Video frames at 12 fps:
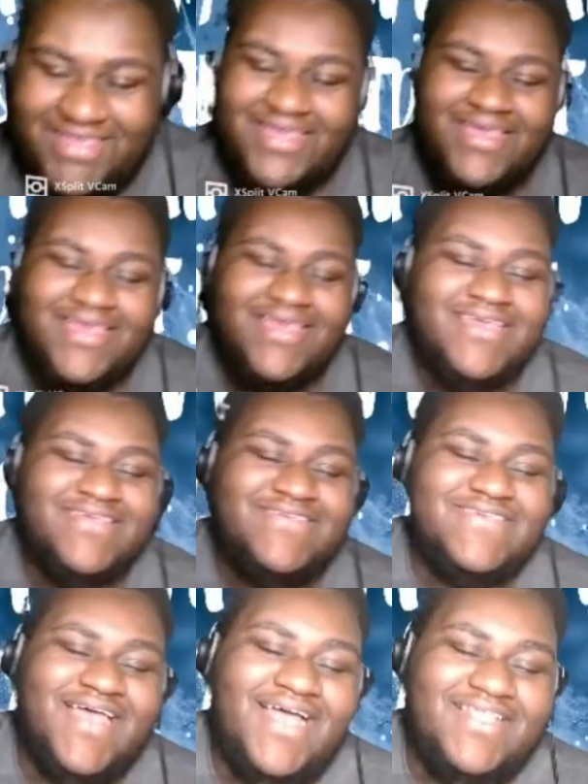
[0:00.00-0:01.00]
She, I
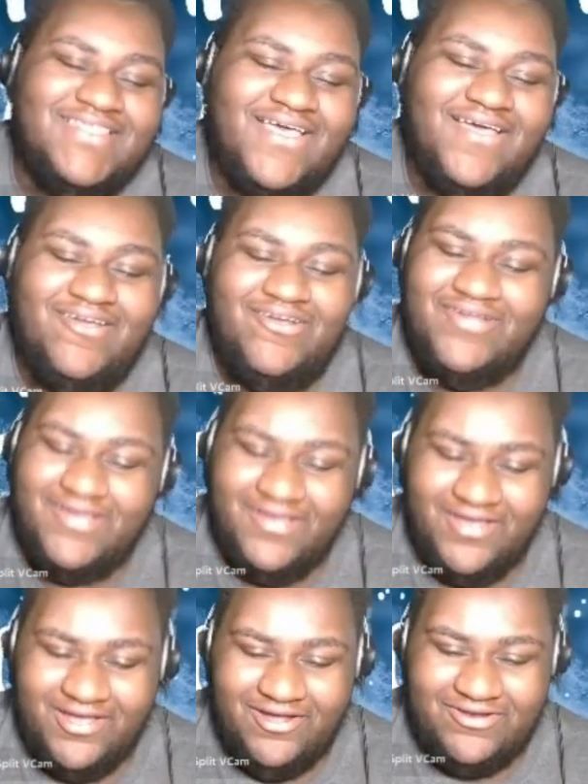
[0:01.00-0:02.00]
thought her
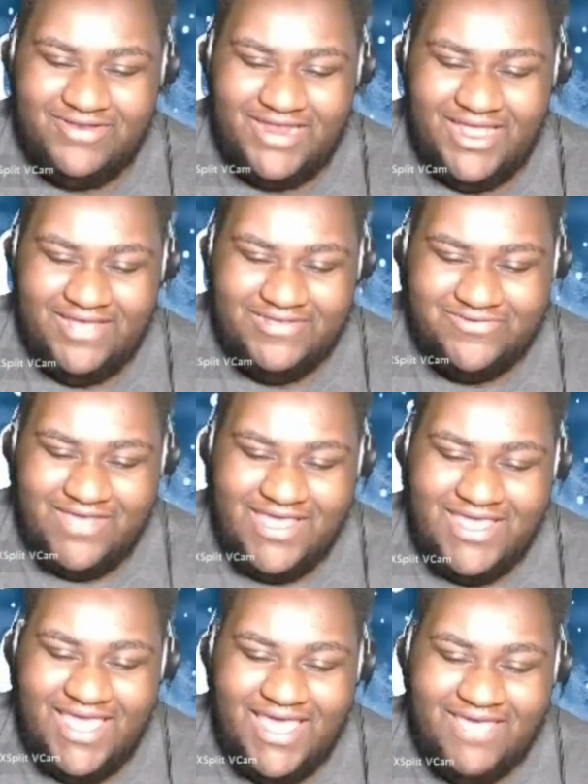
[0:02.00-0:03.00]
damn screen
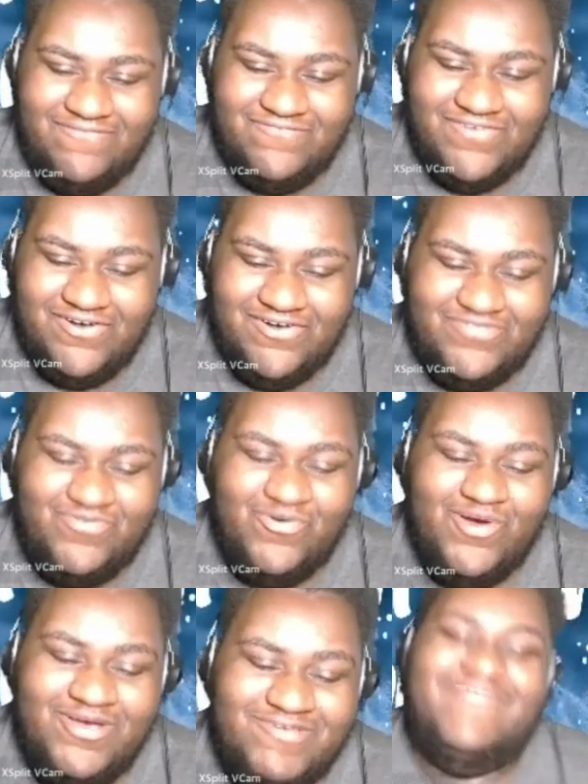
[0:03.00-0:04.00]
had froze for a
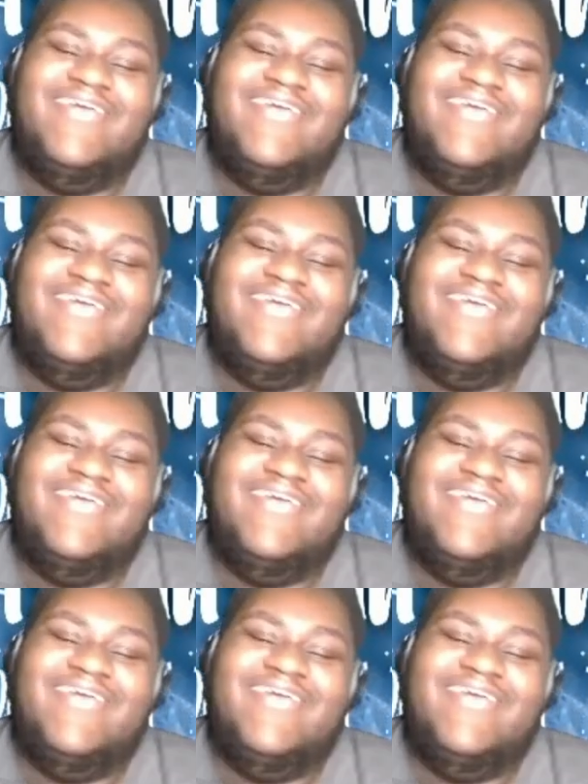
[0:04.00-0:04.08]
minute.